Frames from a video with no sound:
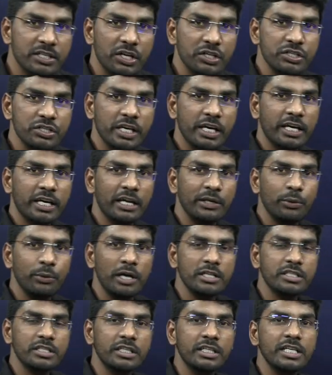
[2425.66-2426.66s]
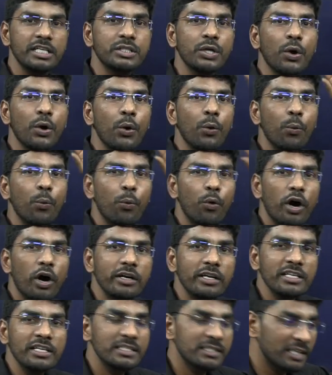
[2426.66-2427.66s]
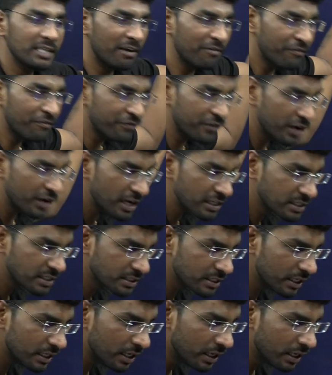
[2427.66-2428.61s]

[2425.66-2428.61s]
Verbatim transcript: sanjay can you answer this what is the first